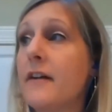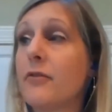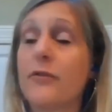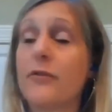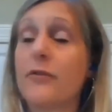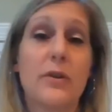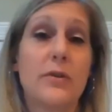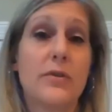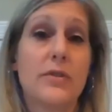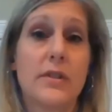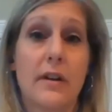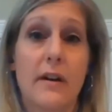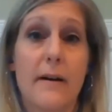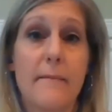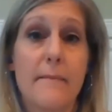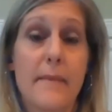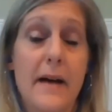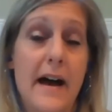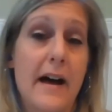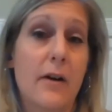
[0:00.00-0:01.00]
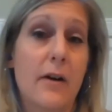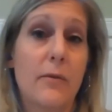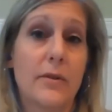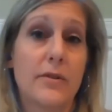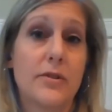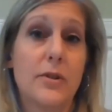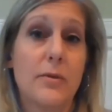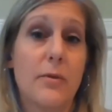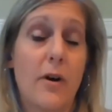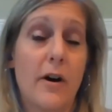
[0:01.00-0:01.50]
refused to come back
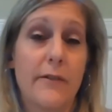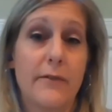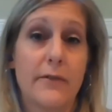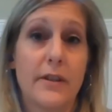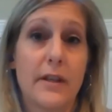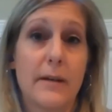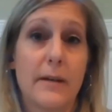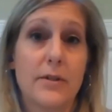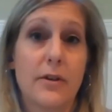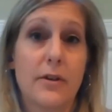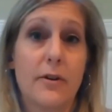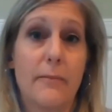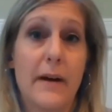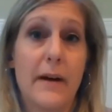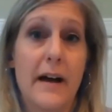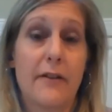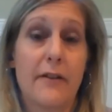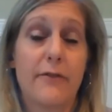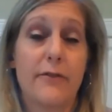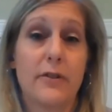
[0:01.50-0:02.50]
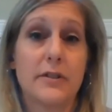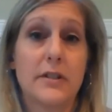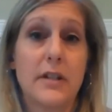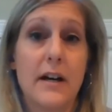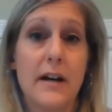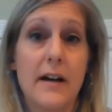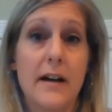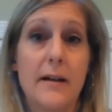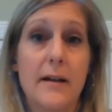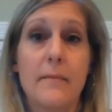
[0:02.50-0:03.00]
once you offered them to go back
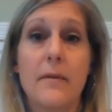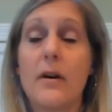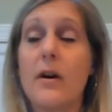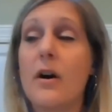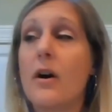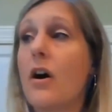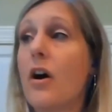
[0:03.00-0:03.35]
full-time,